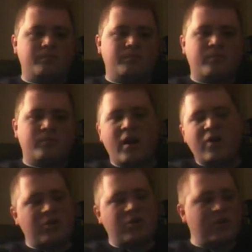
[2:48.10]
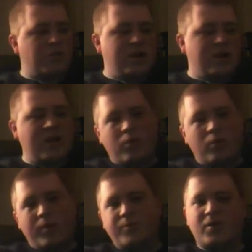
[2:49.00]
And I thought that the neat one
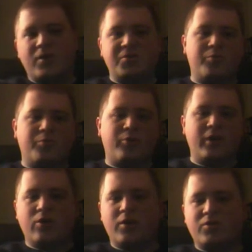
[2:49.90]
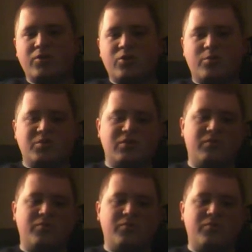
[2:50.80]
was also pretty good in terms of